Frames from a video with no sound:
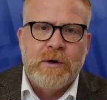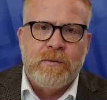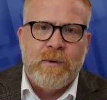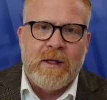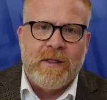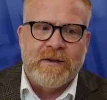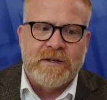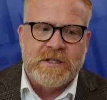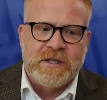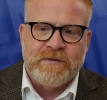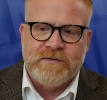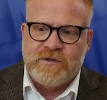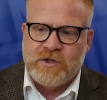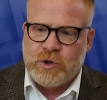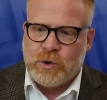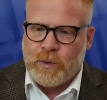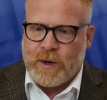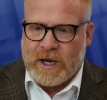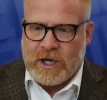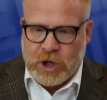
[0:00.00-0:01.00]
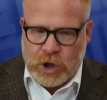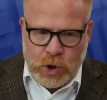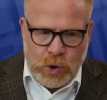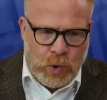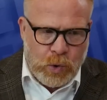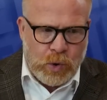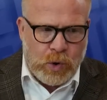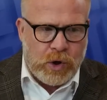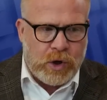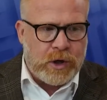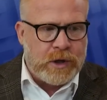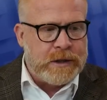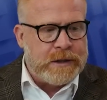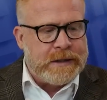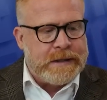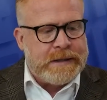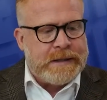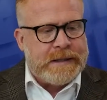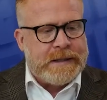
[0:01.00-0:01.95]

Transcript: relative to a cure,